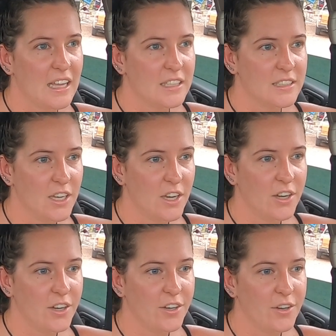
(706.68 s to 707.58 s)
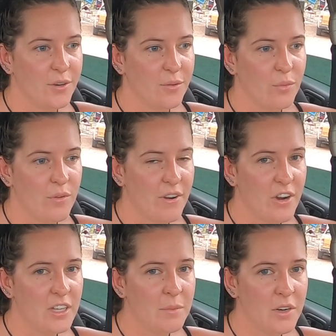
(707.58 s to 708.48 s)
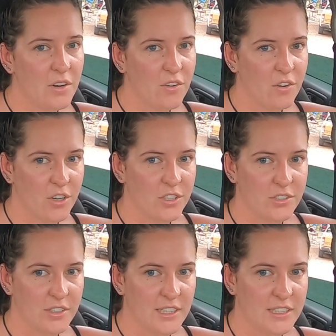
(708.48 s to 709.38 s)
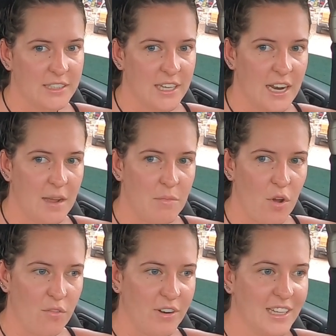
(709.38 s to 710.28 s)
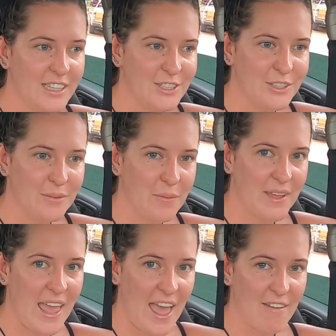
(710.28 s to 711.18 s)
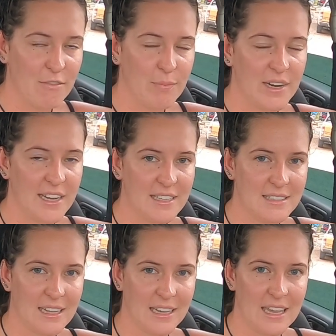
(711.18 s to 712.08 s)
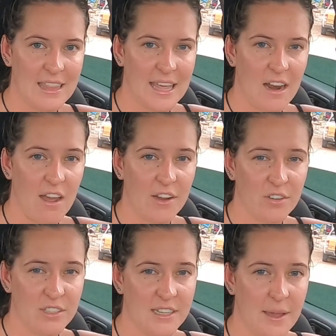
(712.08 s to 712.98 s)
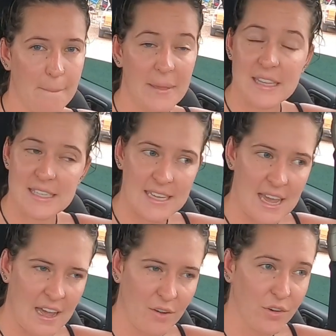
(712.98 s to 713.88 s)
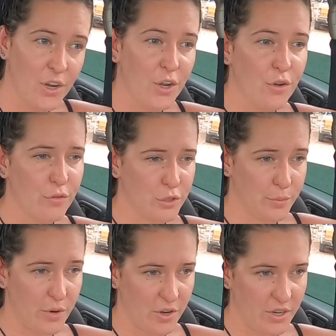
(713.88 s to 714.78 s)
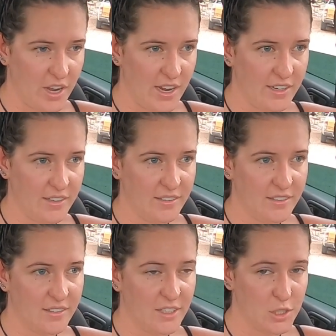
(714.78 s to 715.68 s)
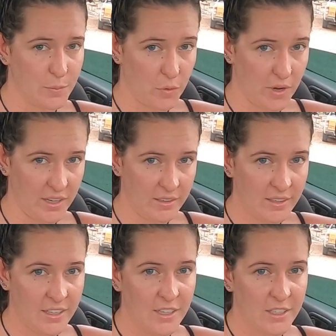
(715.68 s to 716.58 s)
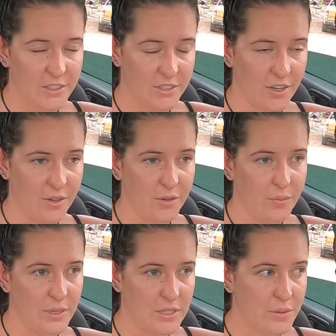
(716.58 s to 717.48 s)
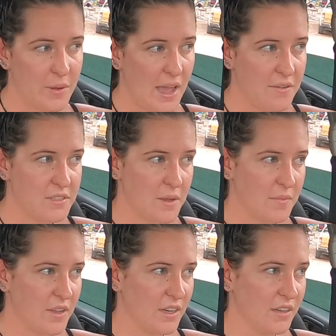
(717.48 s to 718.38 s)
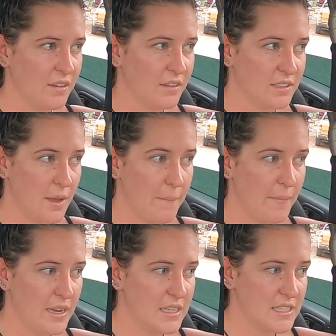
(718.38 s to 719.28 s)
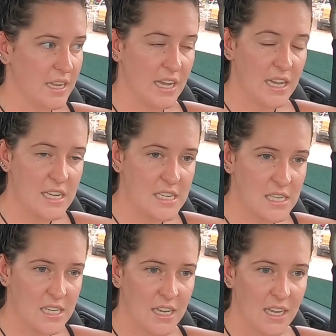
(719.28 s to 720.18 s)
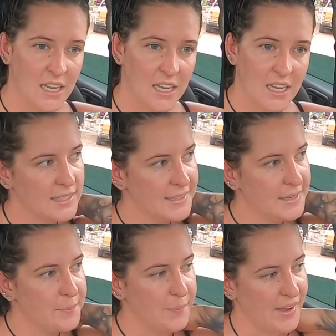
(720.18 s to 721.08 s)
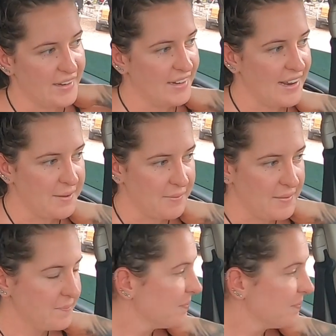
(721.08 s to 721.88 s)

So we're very limited on groceries and I'm not really sure what we have, but it is lucky that I got some mints out for tomorrow night this morning. So we do have something, some meat to eat. But anyway,